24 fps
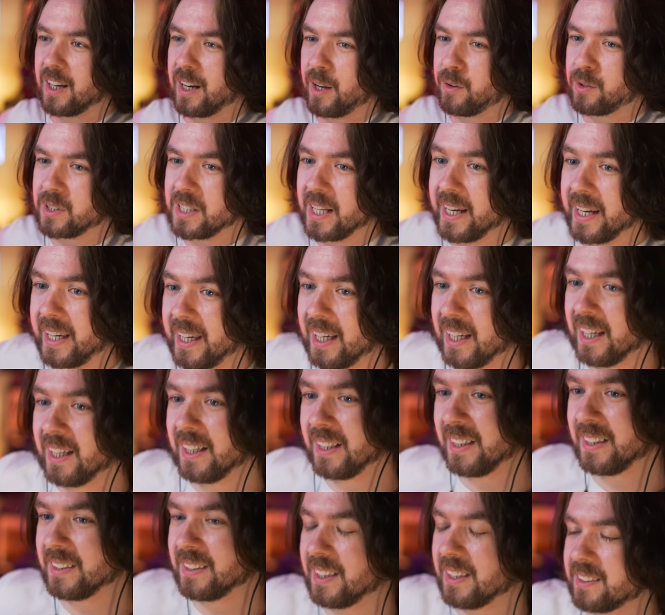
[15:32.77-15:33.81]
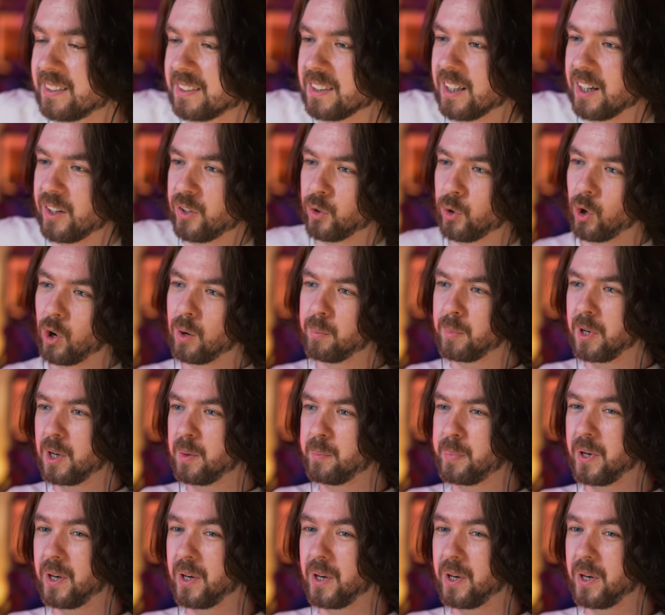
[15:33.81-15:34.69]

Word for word: And I was like, that's not normal,